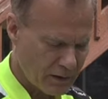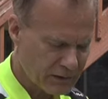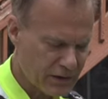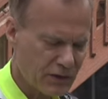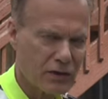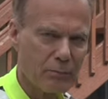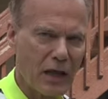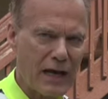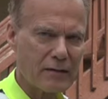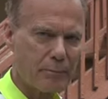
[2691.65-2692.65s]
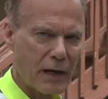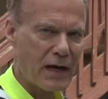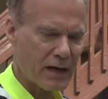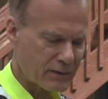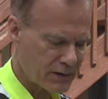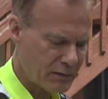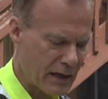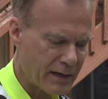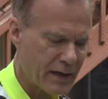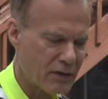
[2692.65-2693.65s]
cinder block box in
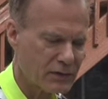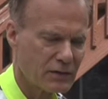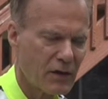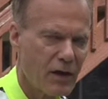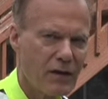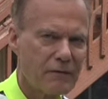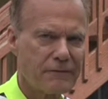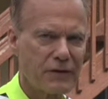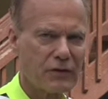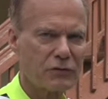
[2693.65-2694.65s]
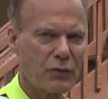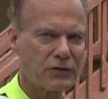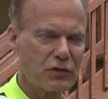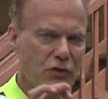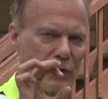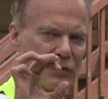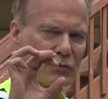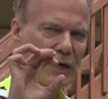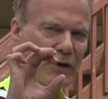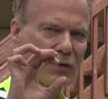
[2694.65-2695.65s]
my house filled with
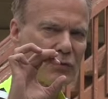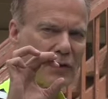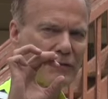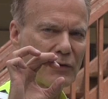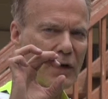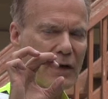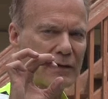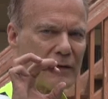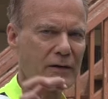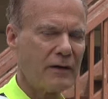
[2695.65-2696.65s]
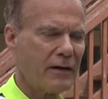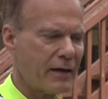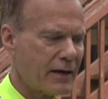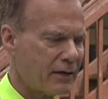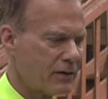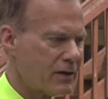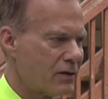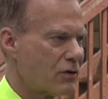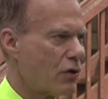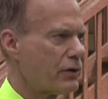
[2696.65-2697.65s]
2-inch rounded river rock. and
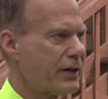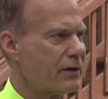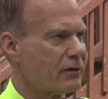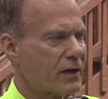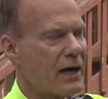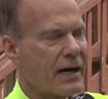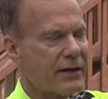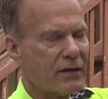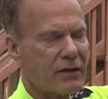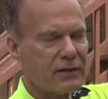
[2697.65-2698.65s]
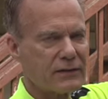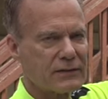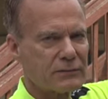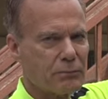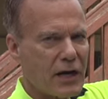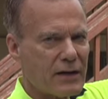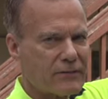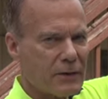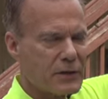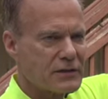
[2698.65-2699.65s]
the cold air, the hot air is
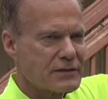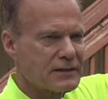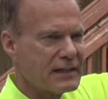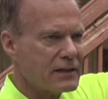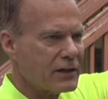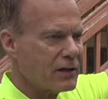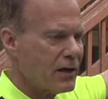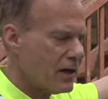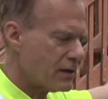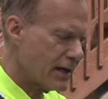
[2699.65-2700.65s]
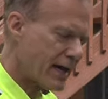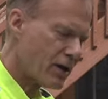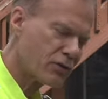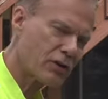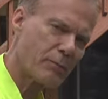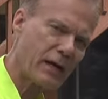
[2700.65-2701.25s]
brought from the ceiling down to the